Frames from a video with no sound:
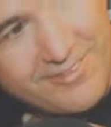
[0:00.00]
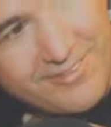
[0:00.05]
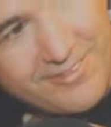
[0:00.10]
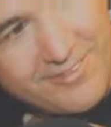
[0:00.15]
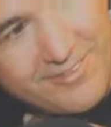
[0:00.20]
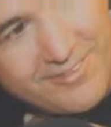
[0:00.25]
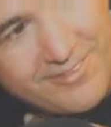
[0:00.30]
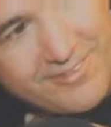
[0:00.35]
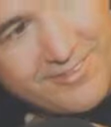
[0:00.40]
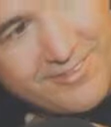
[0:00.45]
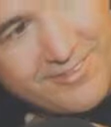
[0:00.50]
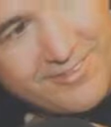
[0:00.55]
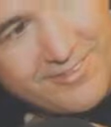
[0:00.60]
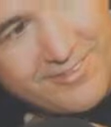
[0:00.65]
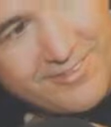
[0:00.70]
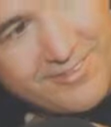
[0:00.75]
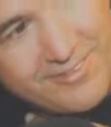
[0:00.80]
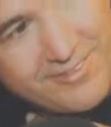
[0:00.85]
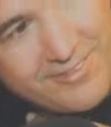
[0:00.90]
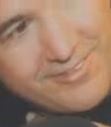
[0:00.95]

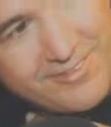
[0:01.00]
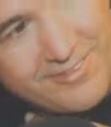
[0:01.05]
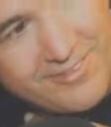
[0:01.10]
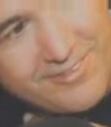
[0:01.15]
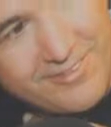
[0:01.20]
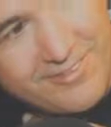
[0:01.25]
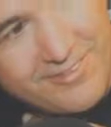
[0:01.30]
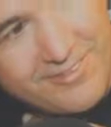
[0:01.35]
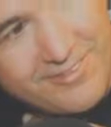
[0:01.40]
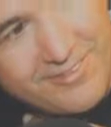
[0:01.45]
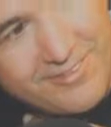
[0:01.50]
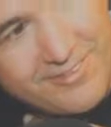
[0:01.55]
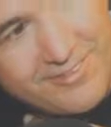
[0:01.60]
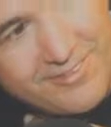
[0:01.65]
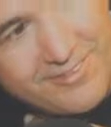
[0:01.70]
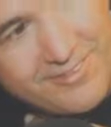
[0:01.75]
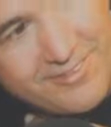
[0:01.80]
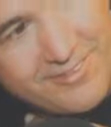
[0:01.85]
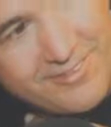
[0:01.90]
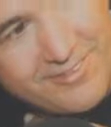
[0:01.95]

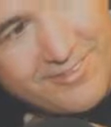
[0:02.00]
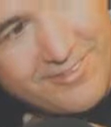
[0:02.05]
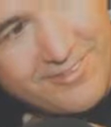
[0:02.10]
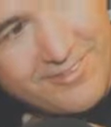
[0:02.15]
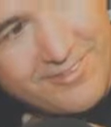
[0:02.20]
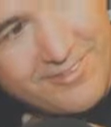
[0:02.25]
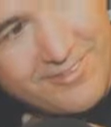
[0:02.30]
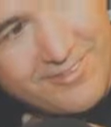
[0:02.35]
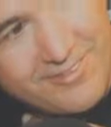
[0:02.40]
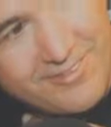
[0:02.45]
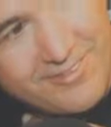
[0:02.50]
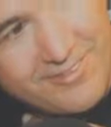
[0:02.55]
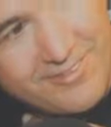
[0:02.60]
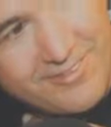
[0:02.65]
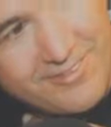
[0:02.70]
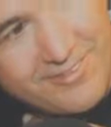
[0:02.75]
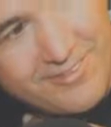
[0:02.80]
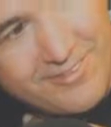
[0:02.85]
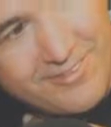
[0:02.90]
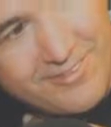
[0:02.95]

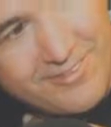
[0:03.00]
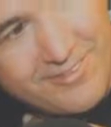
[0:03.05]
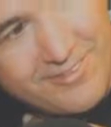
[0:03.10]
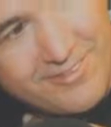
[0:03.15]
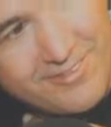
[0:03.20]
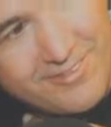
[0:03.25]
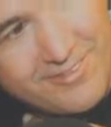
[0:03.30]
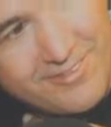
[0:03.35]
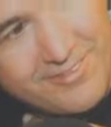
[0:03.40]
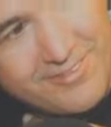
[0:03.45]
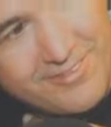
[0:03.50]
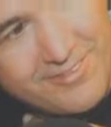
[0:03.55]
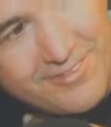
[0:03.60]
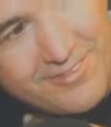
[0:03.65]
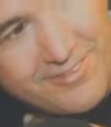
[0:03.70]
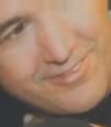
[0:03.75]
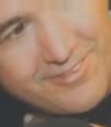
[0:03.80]
The person shown says nothing.